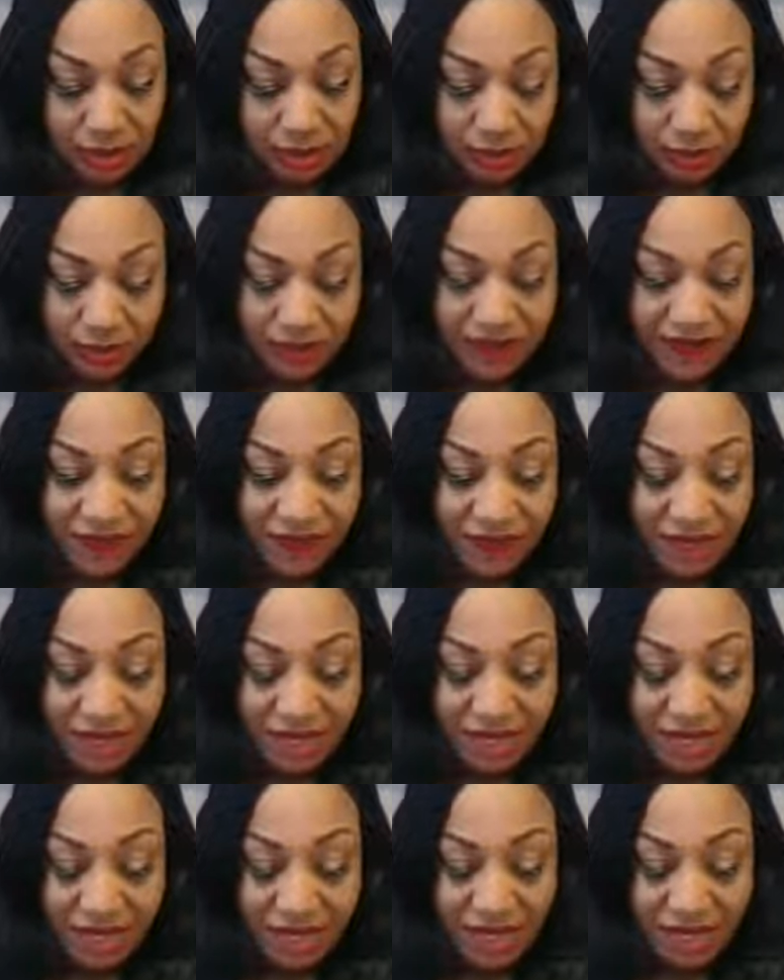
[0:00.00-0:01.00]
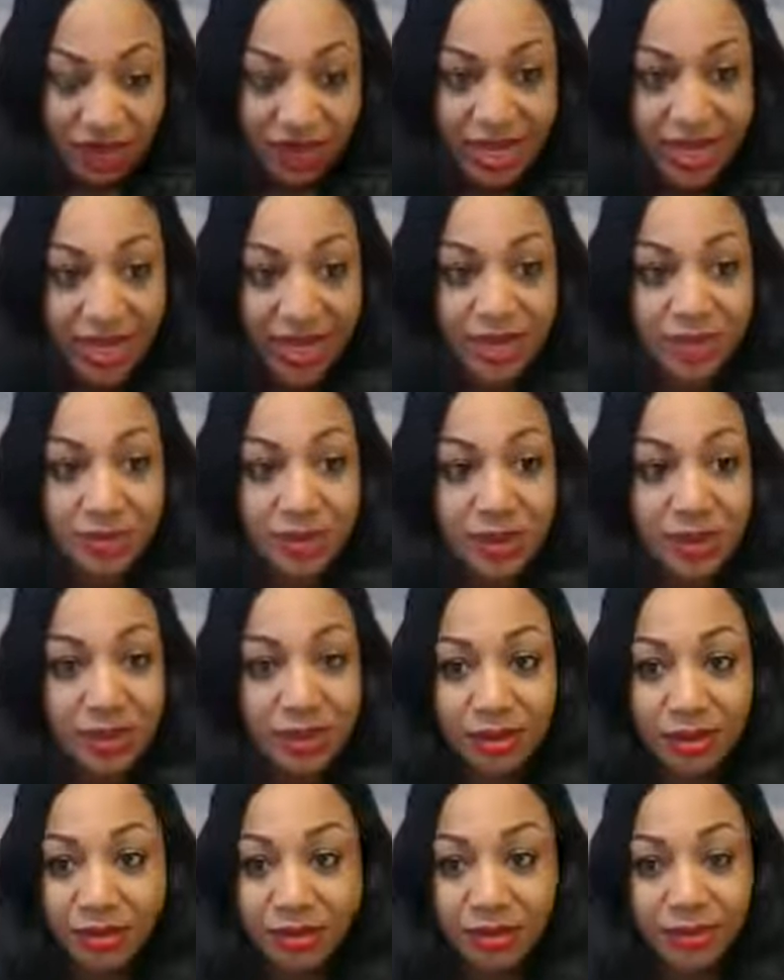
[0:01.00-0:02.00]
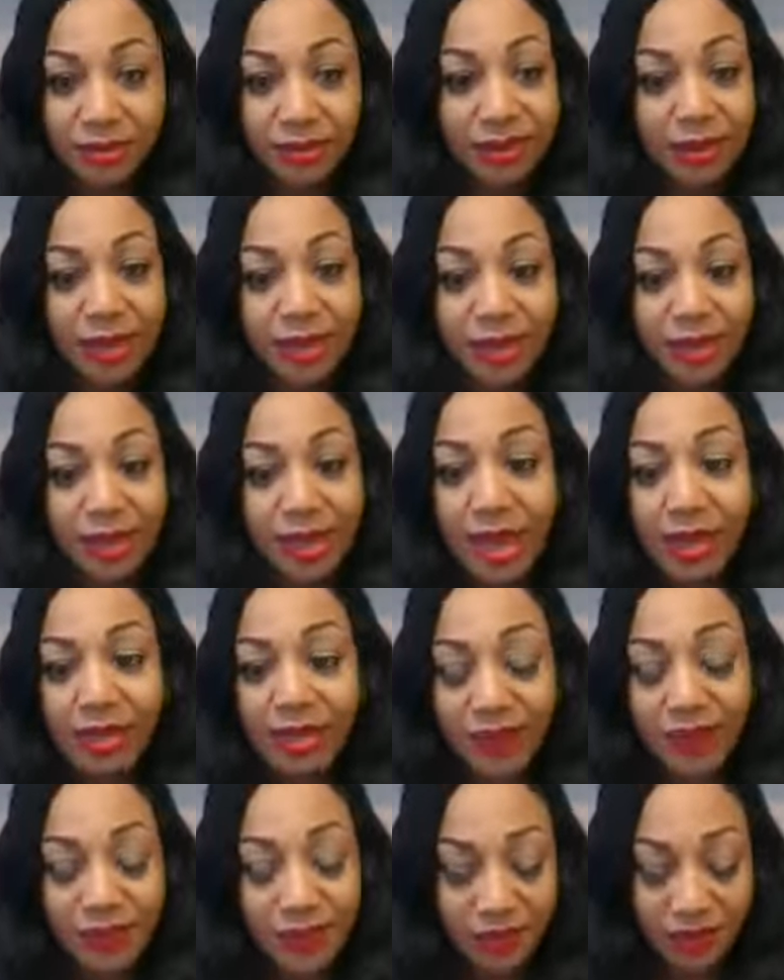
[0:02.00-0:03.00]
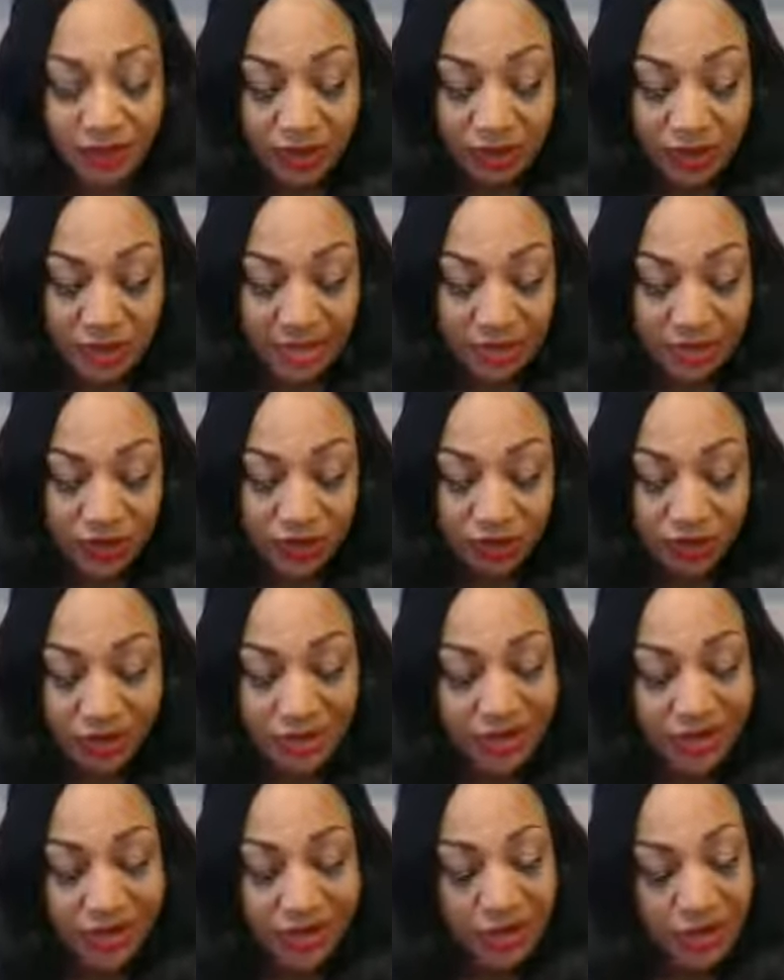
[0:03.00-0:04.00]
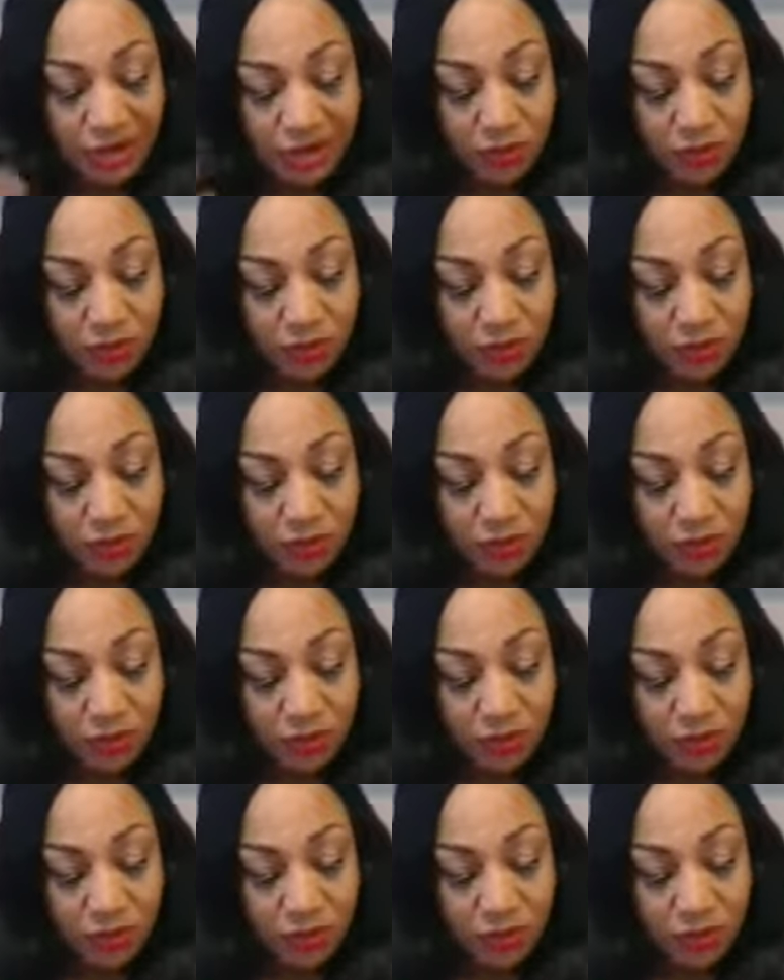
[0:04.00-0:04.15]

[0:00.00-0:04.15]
my friend Donisha asked me. I don't even know if anybody's interested in hearing it,